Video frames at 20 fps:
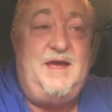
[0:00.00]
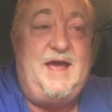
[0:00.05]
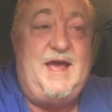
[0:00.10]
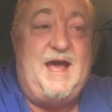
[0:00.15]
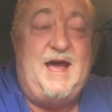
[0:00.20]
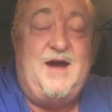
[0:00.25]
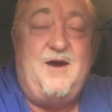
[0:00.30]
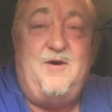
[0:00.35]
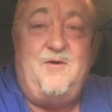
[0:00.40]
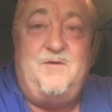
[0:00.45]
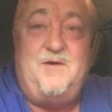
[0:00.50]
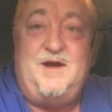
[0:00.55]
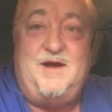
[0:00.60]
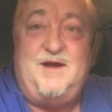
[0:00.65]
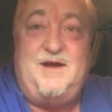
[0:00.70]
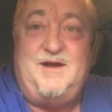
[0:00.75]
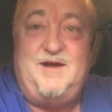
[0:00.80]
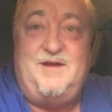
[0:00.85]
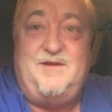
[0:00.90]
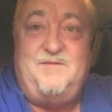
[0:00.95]

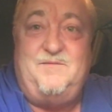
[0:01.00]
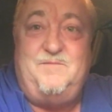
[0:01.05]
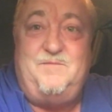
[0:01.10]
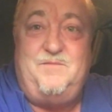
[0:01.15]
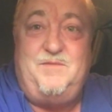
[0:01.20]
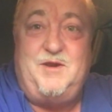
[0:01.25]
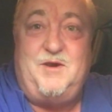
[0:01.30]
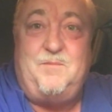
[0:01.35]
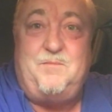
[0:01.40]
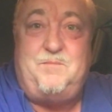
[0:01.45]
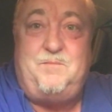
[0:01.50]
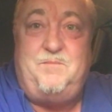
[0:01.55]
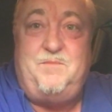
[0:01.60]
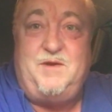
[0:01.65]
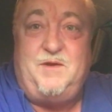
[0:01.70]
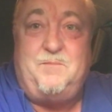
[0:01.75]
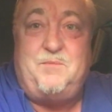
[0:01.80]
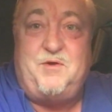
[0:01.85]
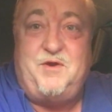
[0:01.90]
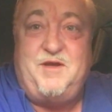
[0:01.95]
how
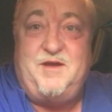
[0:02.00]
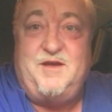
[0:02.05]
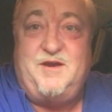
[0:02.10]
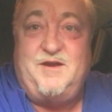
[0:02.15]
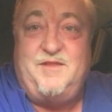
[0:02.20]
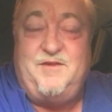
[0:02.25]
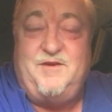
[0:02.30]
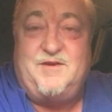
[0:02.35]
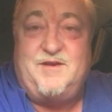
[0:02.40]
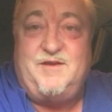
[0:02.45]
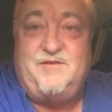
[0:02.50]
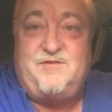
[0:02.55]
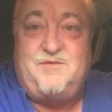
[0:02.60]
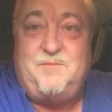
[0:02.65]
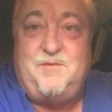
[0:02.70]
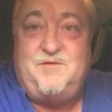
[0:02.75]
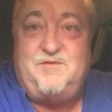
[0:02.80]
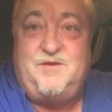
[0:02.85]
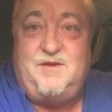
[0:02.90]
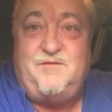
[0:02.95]
they're pretty good on their
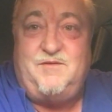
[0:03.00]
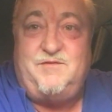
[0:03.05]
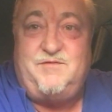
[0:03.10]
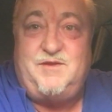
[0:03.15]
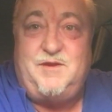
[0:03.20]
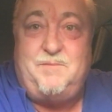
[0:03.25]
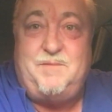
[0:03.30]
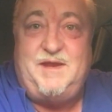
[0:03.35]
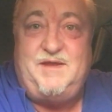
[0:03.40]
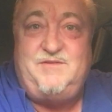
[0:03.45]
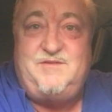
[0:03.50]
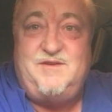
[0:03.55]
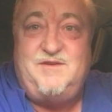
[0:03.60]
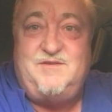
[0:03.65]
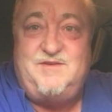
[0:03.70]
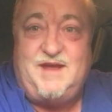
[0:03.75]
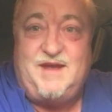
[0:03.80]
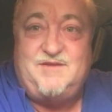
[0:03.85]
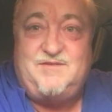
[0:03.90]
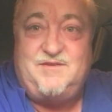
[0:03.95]
customer service. They're based
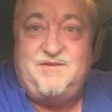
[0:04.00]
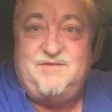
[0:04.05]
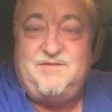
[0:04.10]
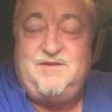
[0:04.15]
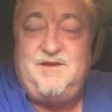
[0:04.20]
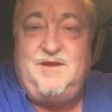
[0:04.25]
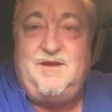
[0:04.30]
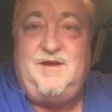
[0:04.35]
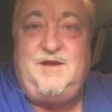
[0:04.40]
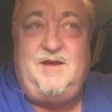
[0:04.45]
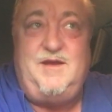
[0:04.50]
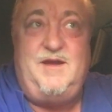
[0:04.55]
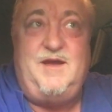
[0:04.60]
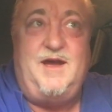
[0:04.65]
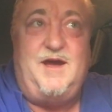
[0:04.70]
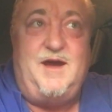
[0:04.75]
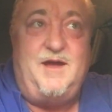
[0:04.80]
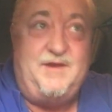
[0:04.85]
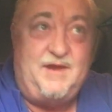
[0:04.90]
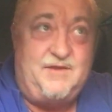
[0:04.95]
in Texas.
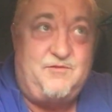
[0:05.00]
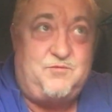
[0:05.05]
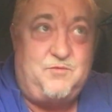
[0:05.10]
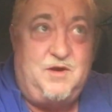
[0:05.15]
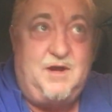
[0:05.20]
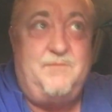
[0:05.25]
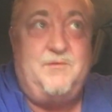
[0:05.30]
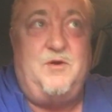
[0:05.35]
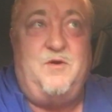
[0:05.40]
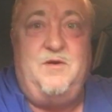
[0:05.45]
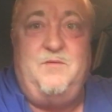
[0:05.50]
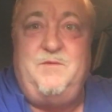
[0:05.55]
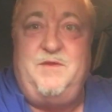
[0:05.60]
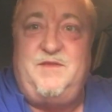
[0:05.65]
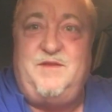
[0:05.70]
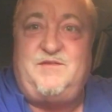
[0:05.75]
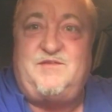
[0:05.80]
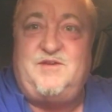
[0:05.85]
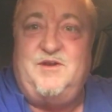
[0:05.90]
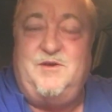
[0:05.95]
And that's where I'm going
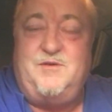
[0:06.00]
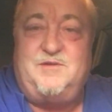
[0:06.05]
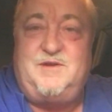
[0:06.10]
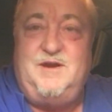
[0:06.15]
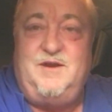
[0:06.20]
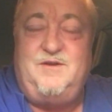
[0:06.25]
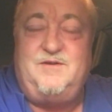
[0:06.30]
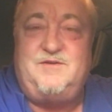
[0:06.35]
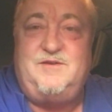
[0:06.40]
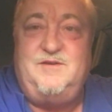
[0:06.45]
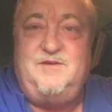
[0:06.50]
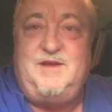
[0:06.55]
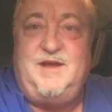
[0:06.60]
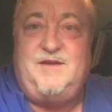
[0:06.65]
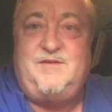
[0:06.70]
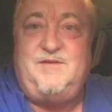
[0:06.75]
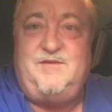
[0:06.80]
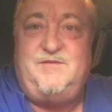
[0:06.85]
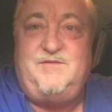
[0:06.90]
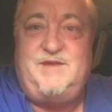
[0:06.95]
with this load. Carrollton,
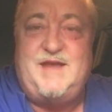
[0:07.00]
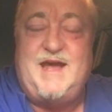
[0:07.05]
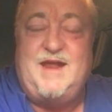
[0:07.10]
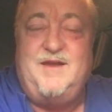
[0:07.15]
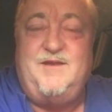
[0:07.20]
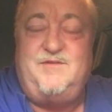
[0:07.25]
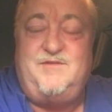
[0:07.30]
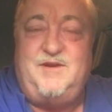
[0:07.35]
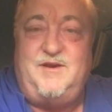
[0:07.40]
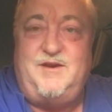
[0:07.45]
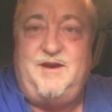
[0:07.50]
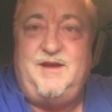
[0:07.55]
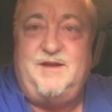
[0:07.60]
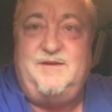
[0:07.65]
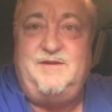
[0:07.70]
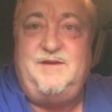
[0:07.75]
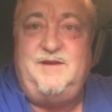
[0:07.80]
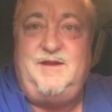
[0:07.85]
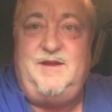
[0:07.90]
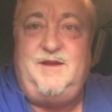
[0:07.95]
Texas, Dallas
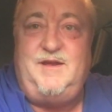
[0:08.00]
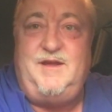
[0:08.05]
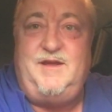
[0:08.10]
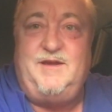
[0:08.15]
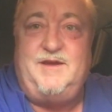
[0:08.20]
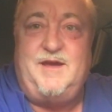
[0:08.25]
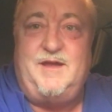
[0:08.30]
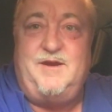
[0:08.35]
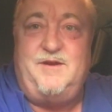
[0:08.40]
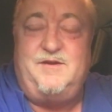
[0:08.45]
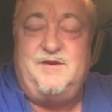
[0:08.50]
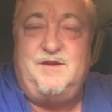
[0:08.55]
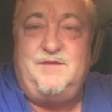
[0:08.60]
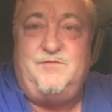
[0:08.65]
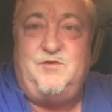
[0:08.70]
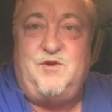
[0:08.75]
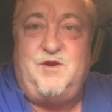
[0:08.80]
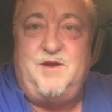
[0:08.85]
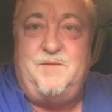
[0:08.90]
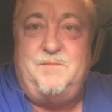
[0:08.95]
area. Got to
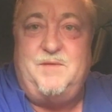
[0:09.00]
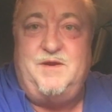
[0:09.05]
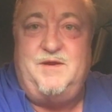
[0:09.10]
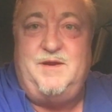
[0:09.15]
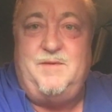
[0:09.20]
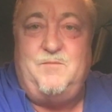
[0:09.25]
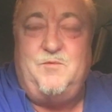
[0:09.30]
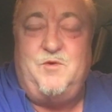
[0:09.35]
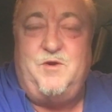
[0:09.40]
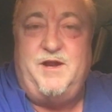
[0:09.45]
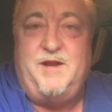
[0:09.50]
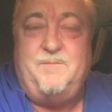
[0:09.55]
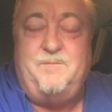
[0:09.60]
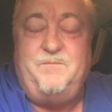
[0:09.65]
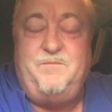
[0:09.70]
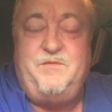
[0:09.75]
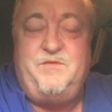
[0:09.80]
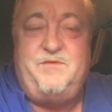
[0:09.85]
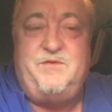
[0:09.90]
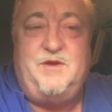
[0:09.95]
deliver on Monday morning.
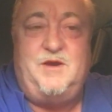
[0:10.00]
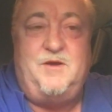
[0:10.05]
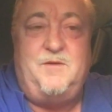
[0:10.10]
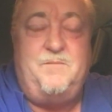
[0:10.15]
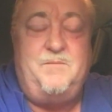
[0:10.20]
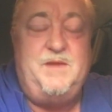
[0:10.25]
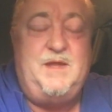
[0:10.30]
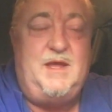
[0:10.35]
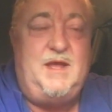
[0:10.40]
So,